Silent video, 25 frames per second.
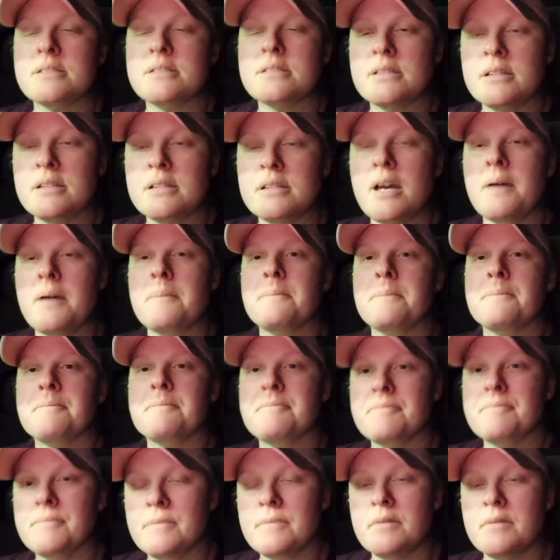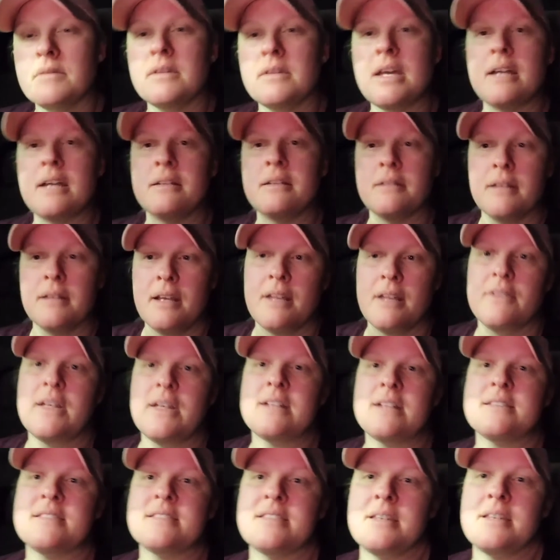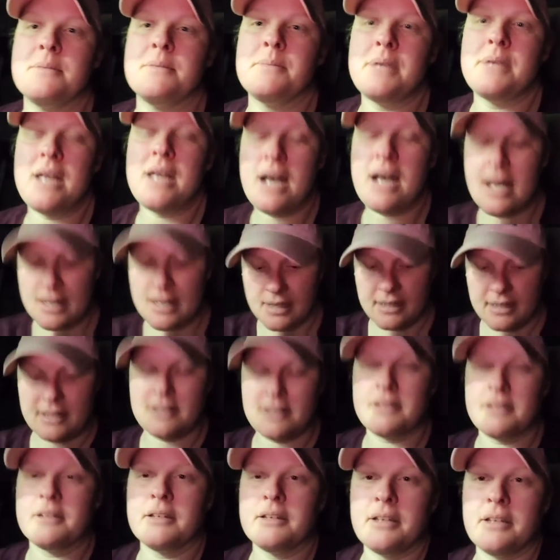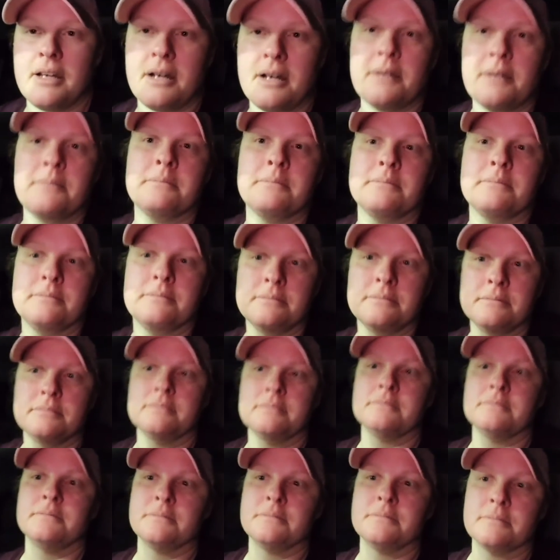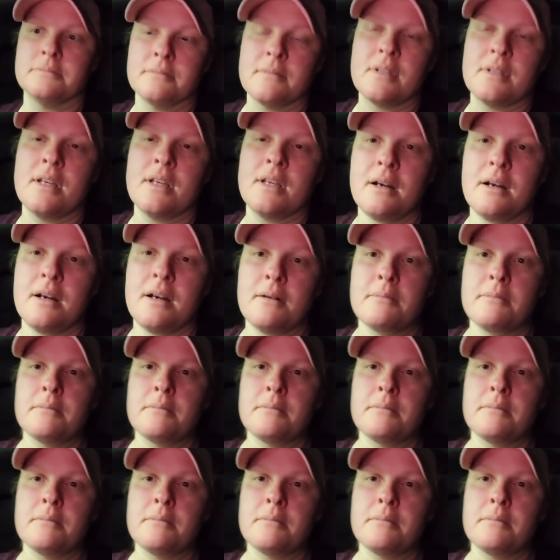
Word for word: Yep. And Warren that, is that's symbiotic. Yep. Yep.